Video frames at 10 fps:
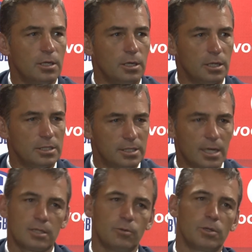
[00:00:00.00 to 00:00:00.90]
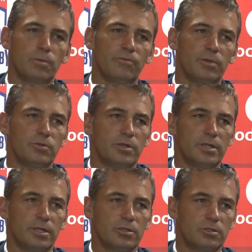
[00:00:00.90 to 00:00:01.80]
You know, they stuck to what we've been
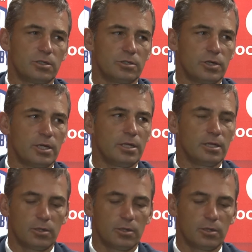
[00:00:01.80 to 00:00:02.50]
training.